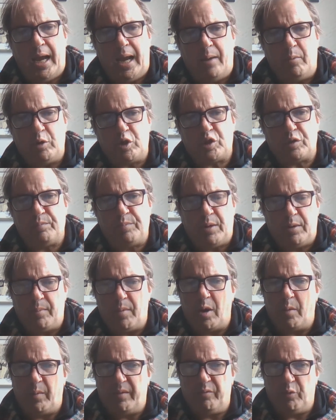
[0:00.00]
which, bear in
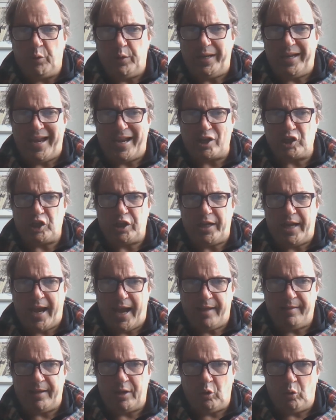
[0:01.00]
mind, we've already actually
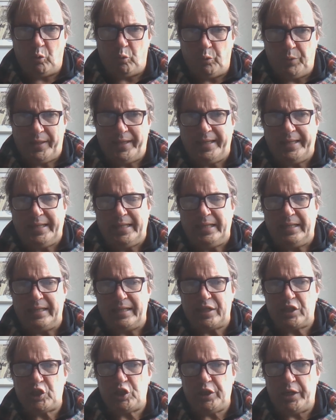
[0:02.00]
had that already
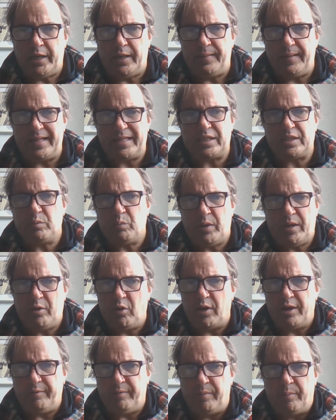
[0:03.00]
this year. That's, we're
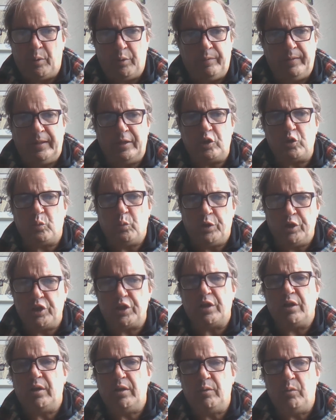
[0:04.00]
not even moving into
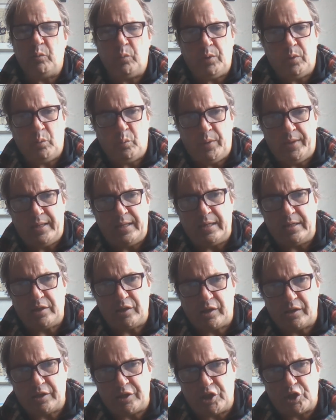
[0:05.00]
winter weather
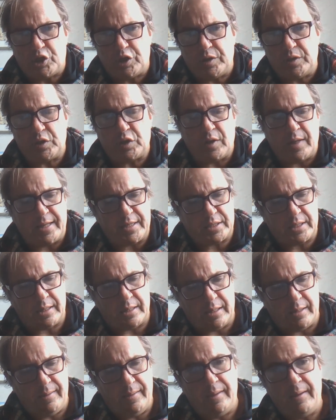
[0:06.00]
conditions, so that's
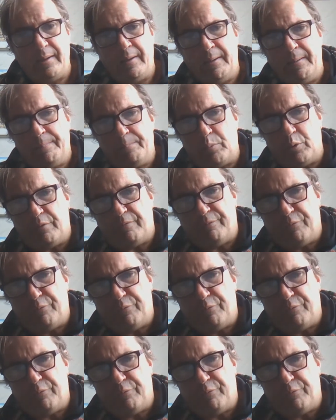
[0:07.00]
going to put